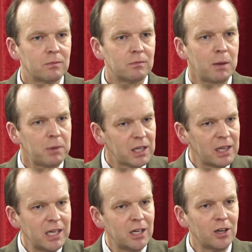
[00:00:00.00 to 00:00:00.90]
Remember
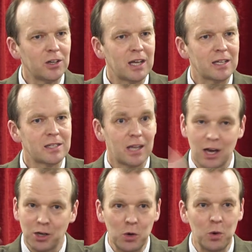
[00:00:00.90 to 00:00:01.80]
cleaning under that seat.
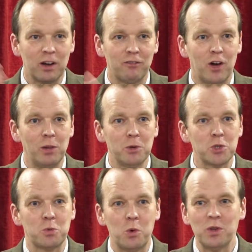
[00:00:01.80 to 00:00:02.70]
I know I've
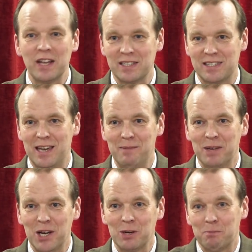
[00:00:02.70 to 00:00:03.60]
almost worn that
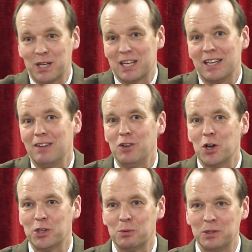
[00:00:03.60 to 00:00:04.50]
statement out, but I can give you
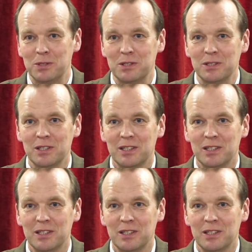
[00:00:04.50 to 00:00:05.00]
other ones.